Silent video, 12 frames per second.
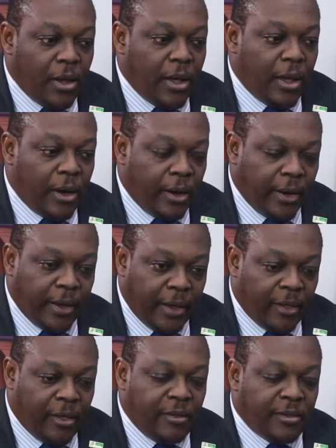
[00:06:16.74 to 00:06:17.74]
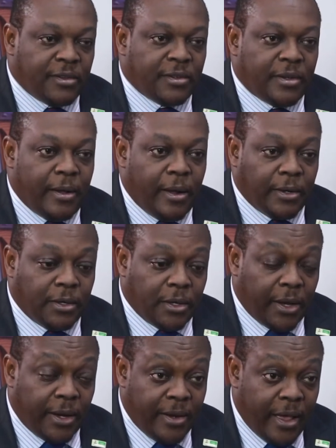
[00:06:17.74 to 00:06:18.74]
a case and
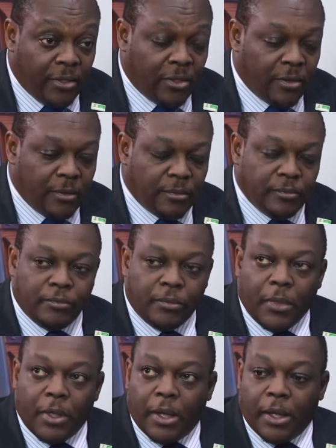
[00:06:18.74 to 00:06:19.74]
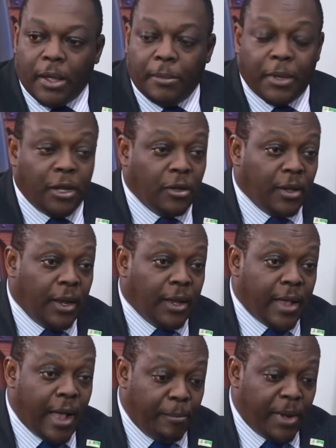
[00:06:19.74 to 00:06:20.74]
a death
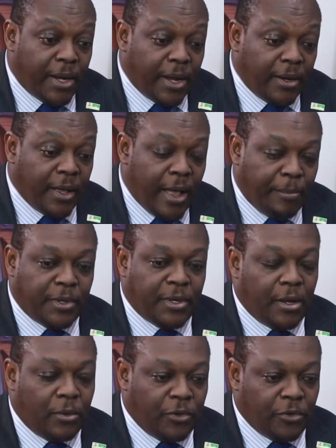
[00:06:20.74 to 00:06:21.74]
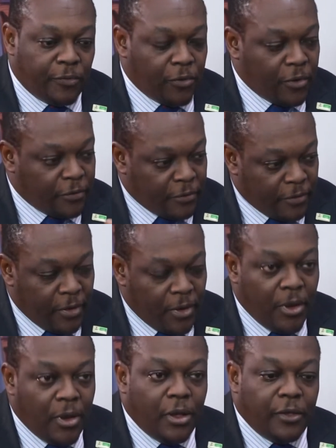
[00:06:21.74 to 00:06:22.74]
in Kampala, the capital, which of course
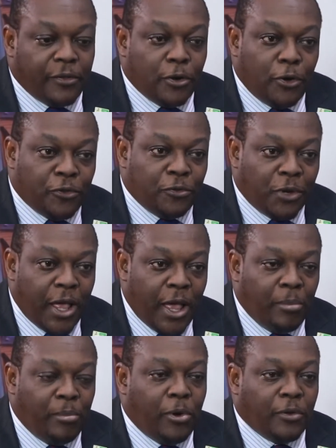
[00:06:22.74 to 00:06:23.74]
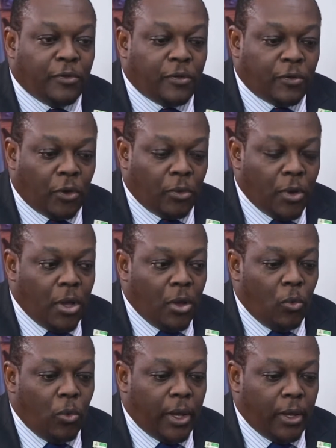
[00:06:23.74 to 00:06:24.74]
is close to the airport. So
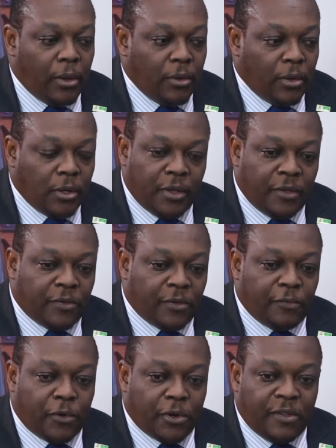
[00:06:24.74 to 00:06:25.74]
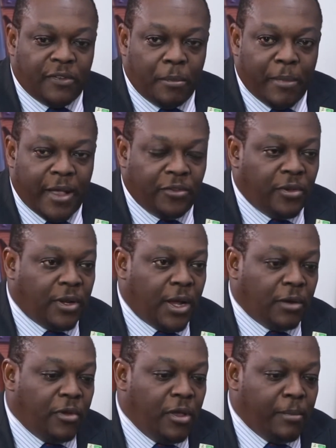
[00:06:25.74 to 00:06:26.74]
for this emerging
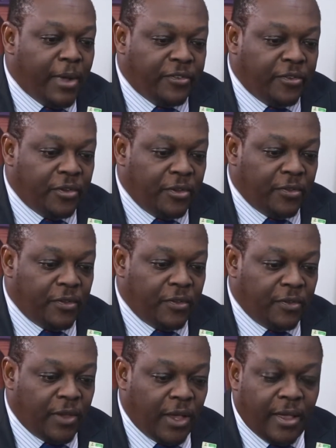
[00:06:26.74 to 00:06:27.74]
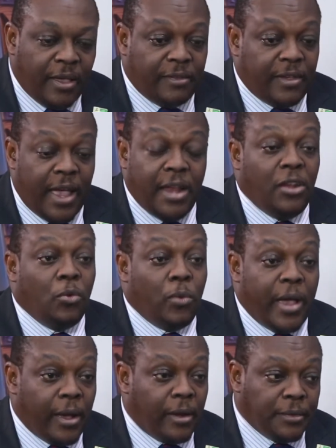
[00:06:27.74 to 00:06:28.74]
and reimagine diseases, a case
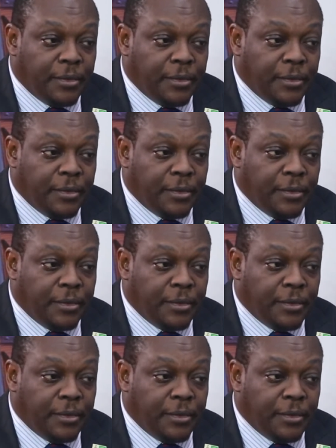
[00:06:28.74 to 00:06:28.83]
anywhere